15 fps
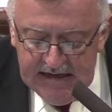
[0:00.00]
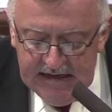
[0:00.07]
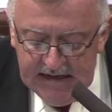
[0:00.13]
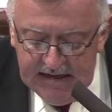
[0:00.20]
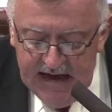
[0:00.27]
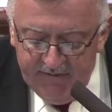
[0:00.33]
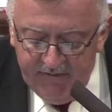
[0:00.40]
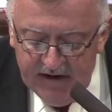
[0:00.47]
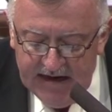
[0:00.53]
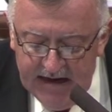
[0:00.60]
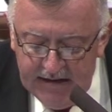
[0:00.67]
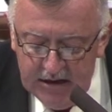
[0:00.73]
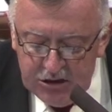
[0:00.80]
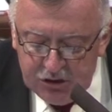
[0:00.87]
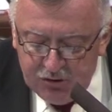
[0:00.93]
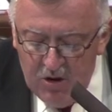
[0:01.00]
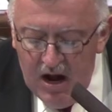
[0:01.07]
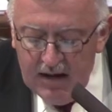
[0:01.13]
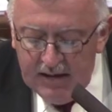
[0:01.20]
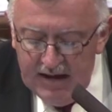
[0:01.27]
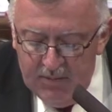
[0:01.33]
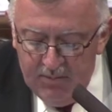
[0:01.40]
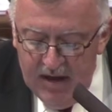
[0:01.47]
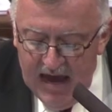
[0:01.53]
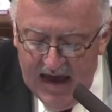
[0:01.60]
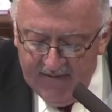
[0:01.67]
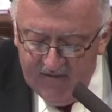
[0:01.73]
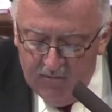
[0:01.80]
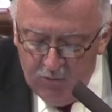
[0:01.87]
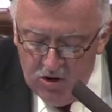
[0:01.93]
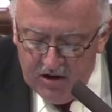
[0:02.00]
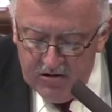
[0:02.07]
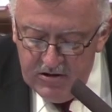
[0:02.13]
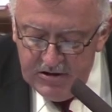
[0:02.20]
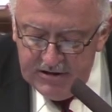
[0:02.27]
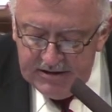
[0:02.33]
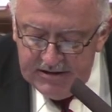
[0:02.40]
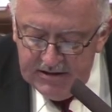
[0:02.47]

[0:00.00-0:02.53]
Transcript: and advocated strongly on behalf of workers,